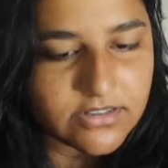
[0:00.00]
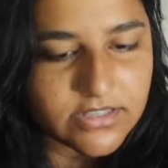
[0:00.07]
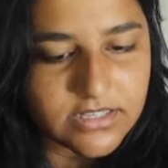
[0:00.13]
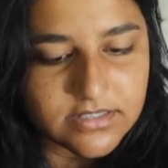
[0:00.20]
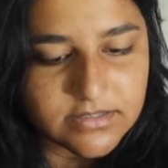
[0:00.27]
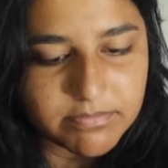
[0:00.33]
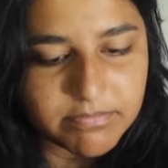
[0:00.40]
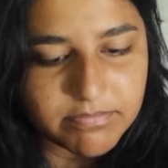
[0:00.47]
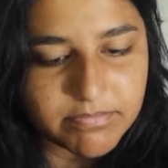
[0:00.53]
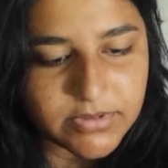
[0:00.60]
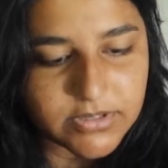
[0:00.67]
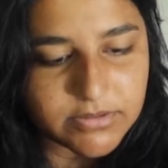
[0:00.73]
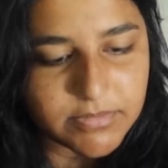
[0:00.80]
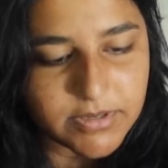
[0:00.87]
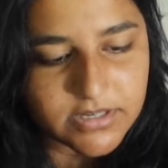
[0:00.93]
Are these
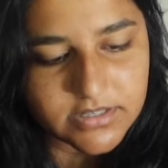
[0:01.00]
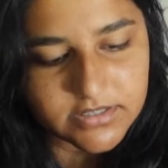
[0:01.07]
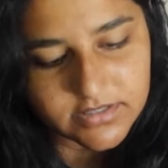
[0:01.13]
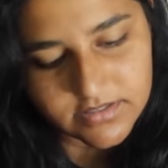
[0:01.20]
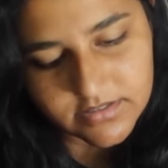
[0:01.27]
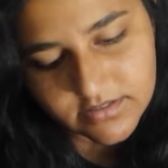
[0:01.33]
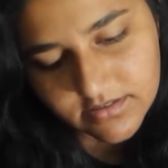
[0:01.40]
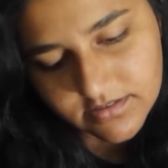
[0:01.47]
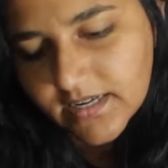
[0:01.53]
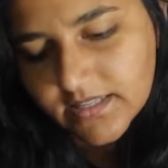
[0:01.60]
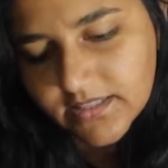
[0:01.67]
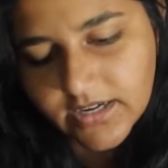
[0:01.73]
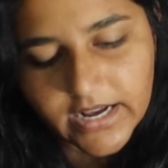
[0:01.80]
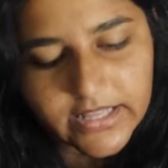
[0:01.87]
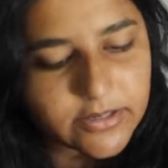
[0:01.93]
bookmarks?
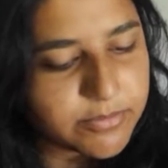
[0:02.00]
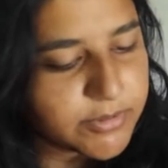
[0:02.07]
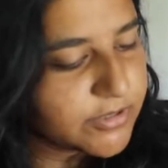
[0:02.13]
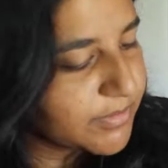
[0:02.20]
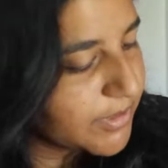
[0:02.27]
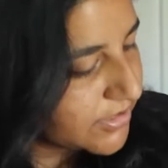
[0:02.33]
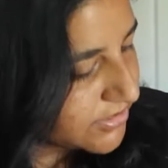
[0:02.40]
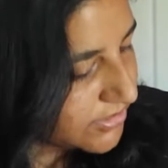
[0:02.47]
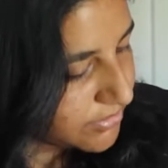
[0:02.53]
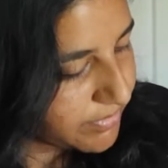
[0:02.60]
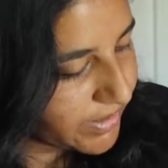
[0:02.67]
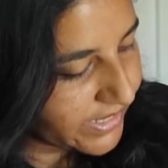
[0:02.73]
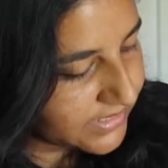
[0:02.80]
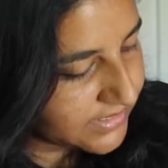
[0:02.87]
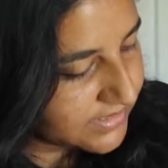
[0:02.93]
They're either bookmarks or
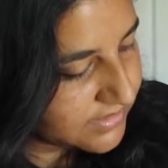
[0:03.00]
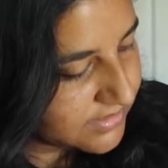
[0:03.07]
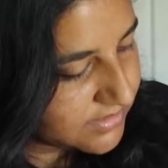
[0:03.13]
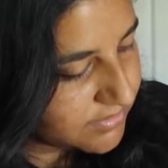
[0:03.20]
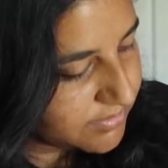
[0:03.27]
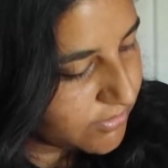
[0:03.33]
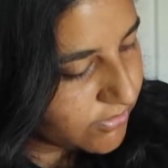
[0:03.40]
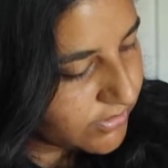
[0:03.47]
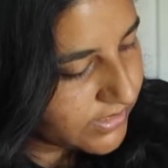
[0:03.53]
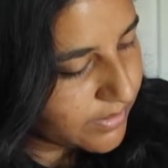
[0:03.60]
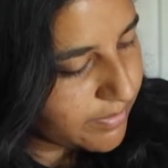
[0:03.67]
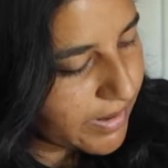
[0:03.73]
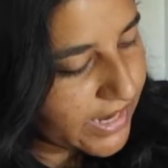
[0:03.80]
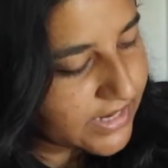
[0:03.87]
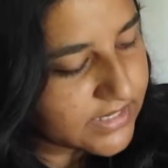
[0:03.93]
magnets, or they're
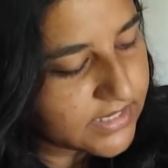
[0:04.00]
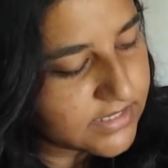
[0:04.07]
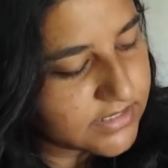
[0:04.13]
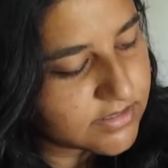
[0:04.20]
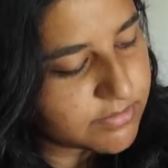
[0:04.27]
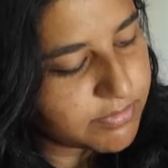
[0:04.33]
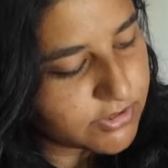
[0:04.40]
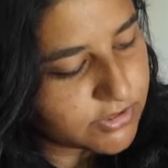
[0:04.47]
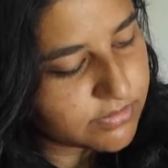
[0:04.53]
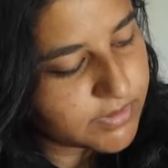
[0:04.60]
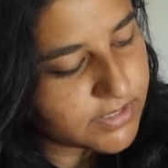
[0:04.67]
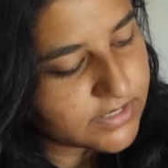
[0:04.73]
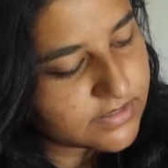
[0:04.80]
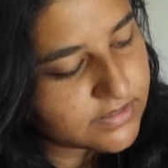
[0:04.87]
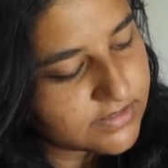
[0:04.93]
magnetic
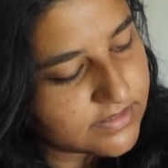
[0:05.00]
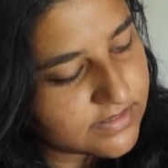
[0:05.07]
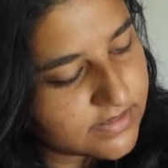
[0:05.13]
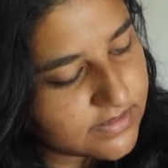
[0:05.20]
bookmarks.